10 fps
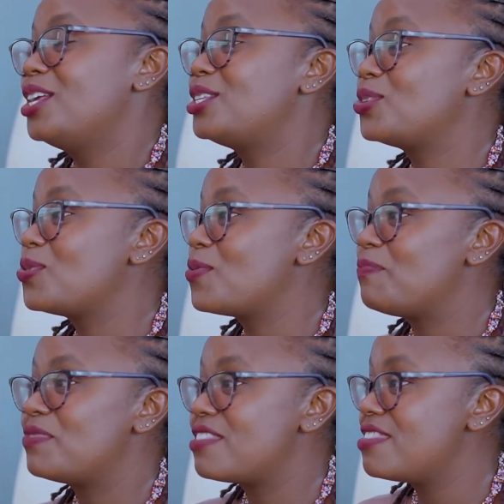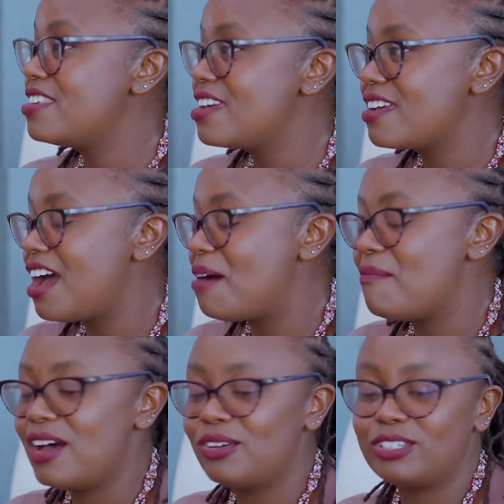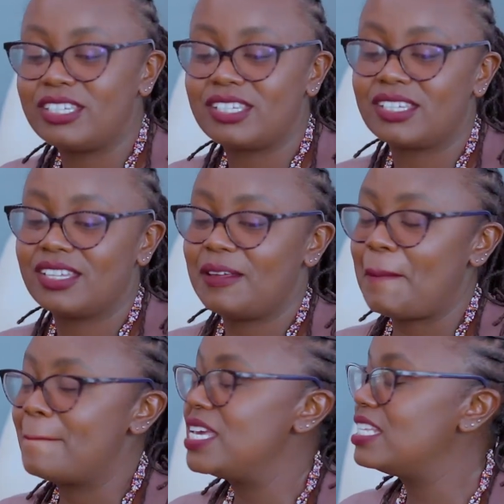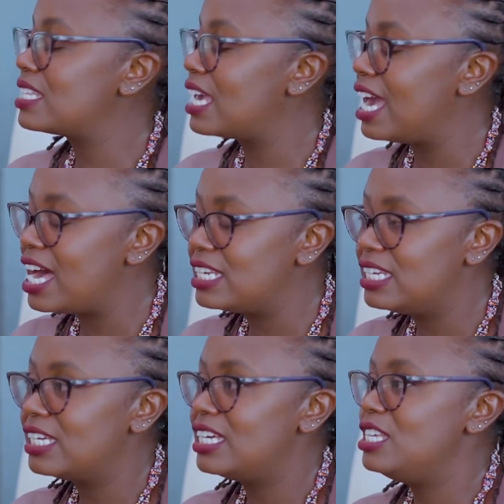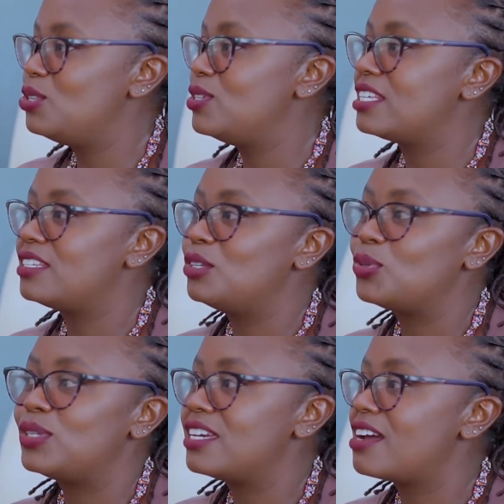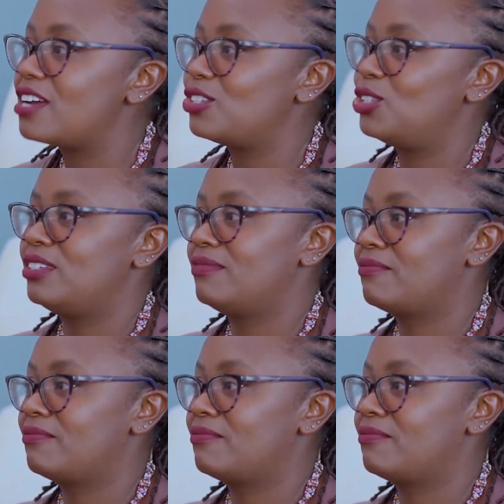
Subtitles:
So the thing about being scared is you just need to take action.